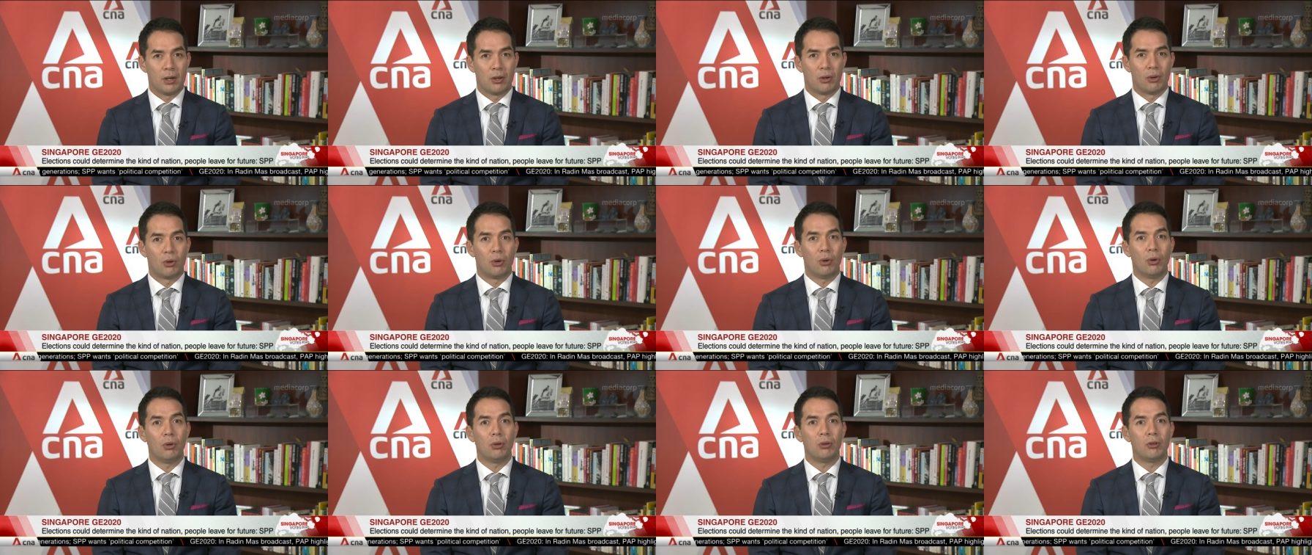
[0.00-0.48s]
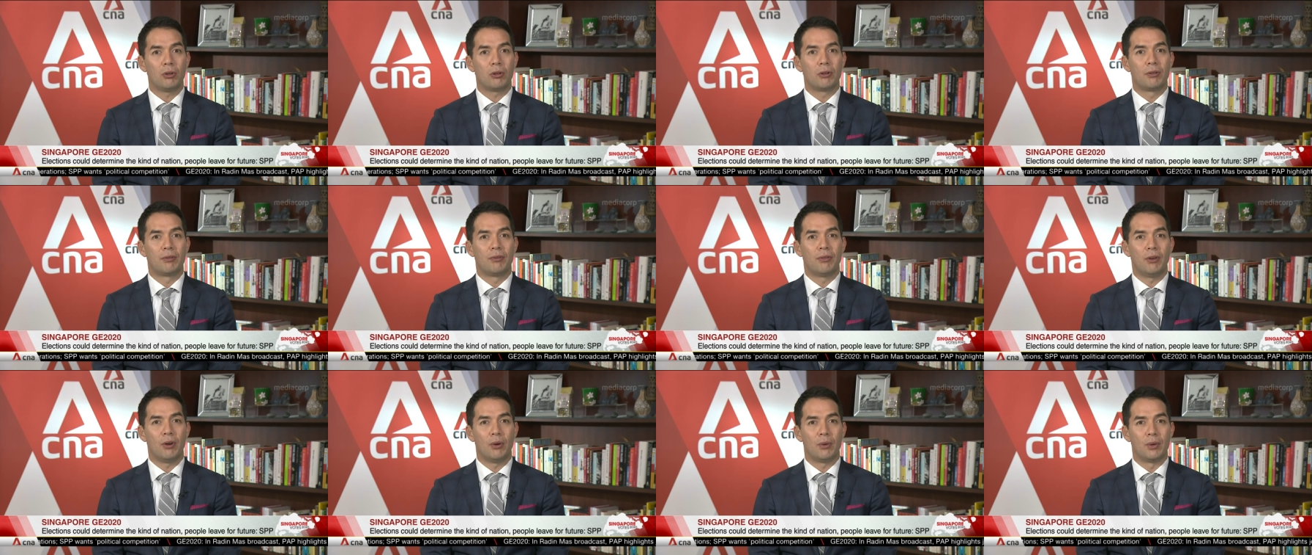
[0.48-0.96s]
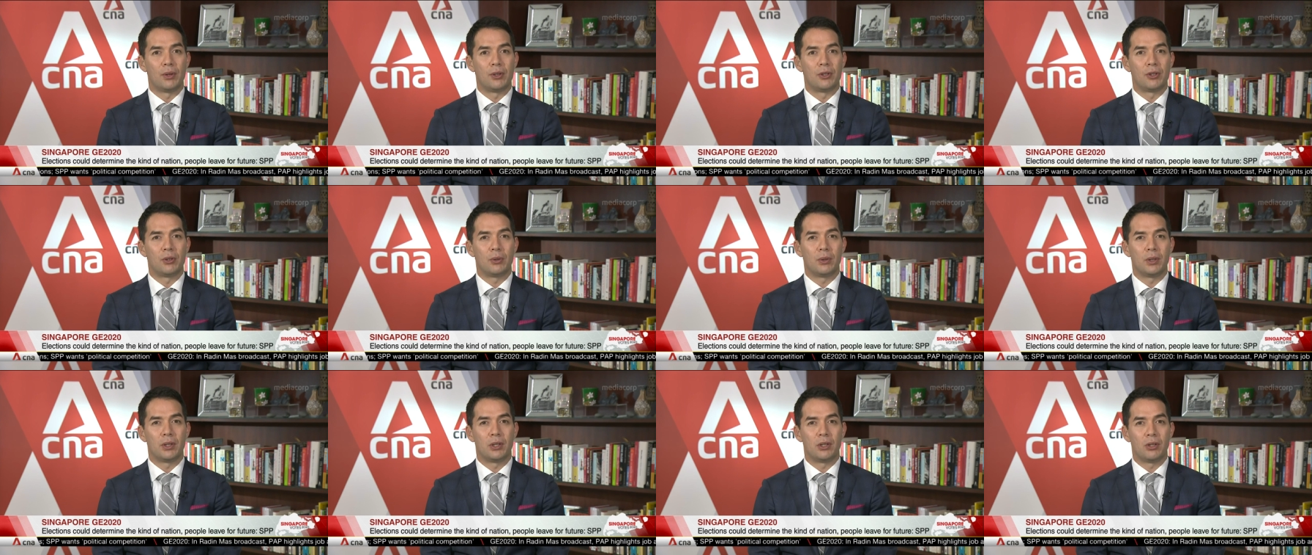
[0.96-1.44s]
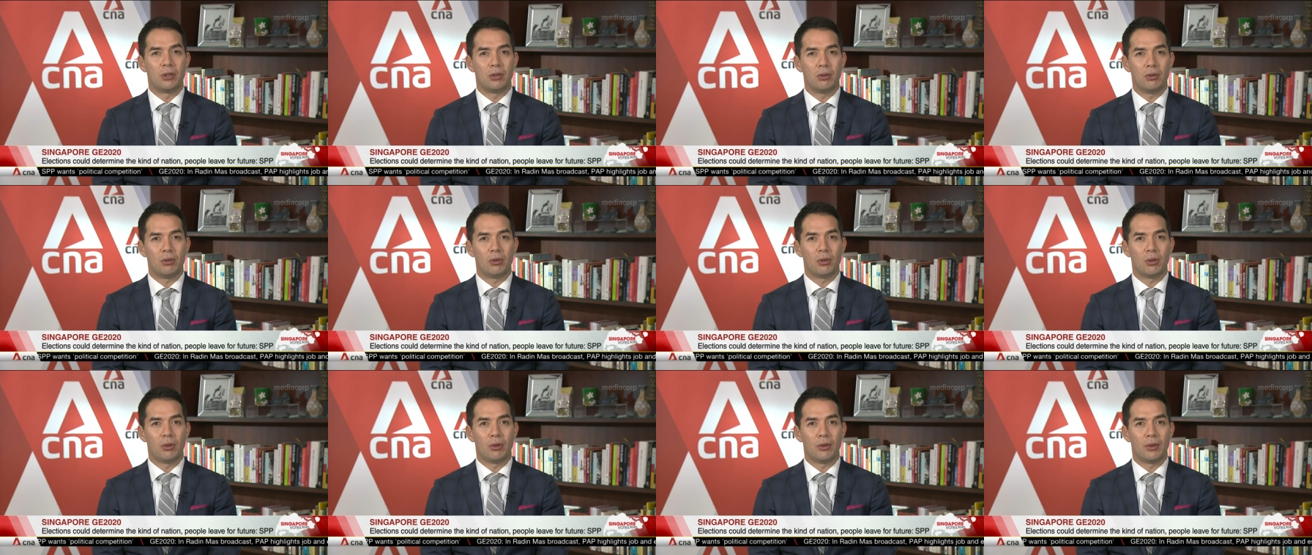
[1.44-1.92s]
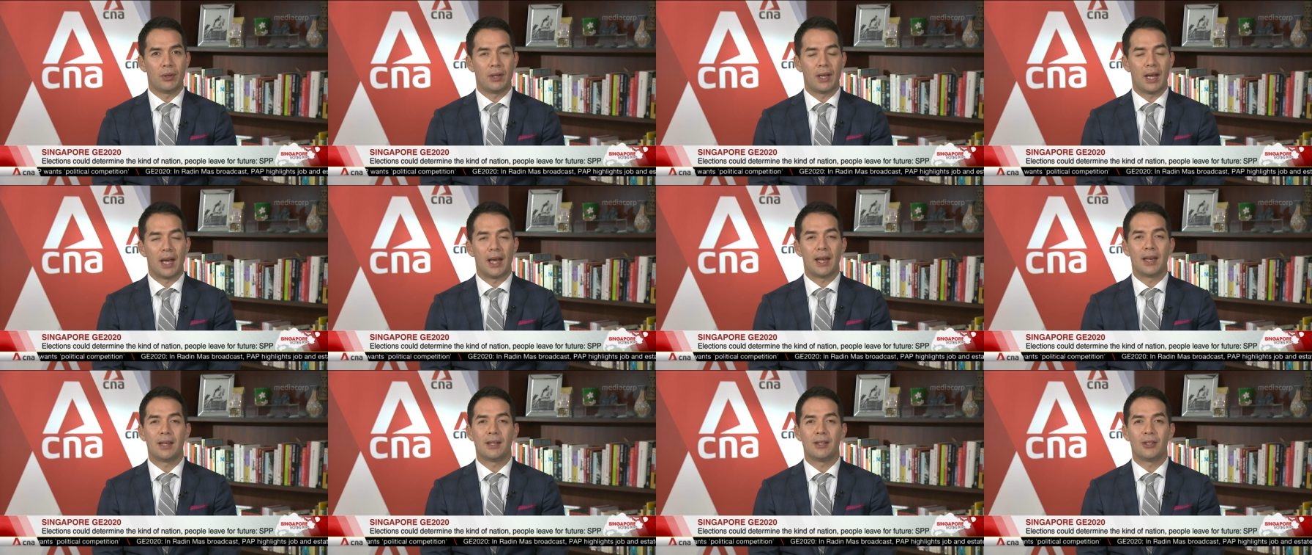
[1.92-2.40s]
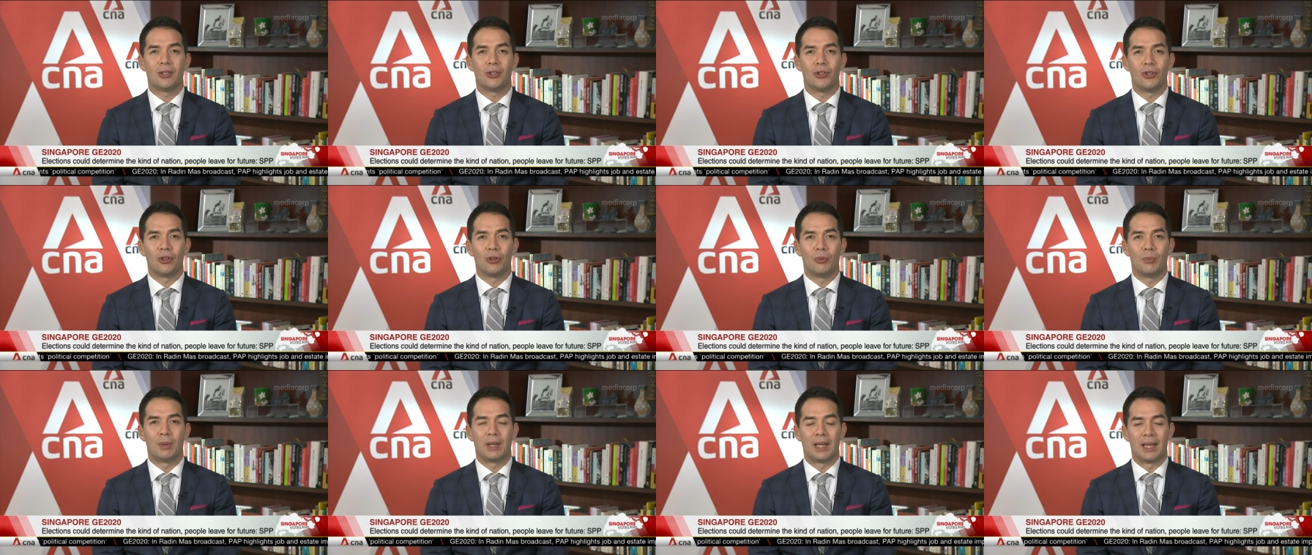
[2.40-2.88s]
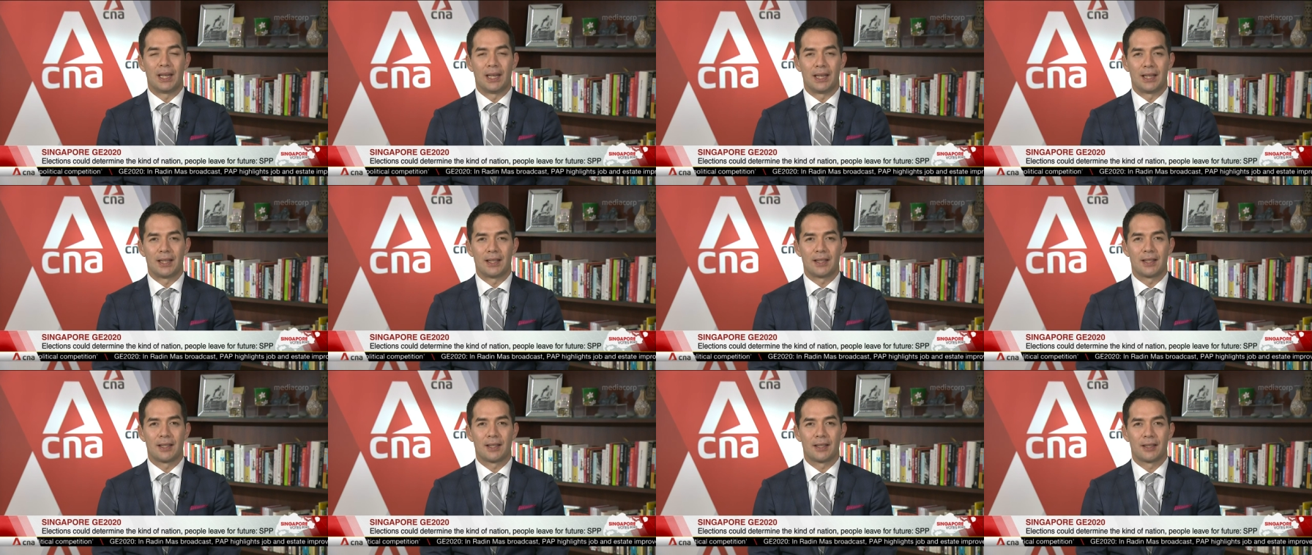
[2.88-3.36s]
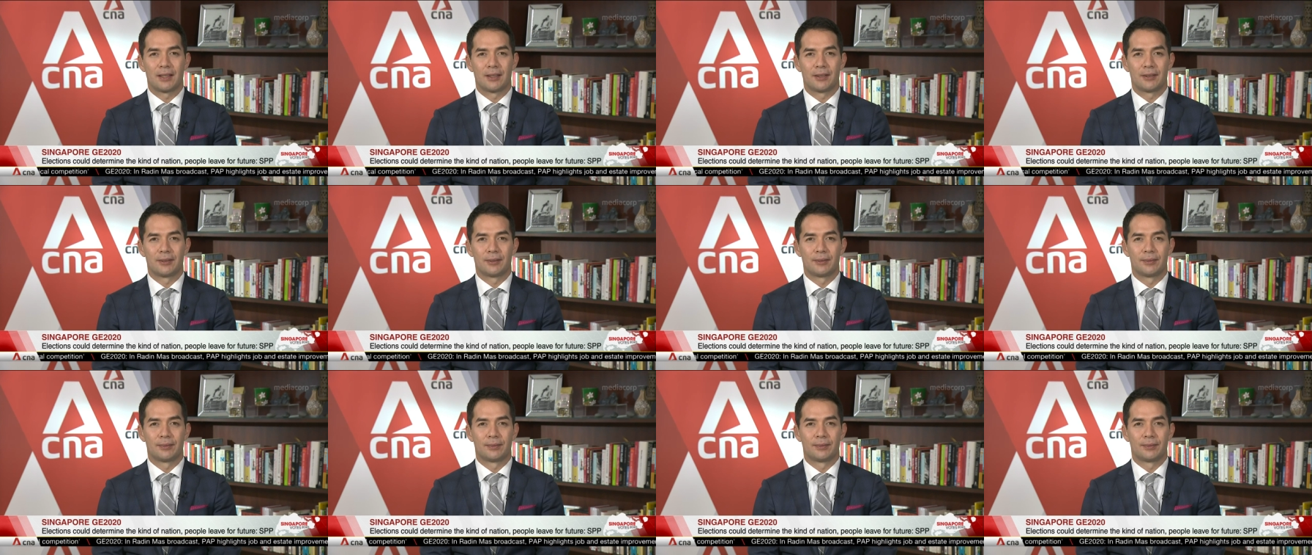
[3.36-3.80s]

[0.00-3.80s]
or look forward to a new dawn and new beginnings.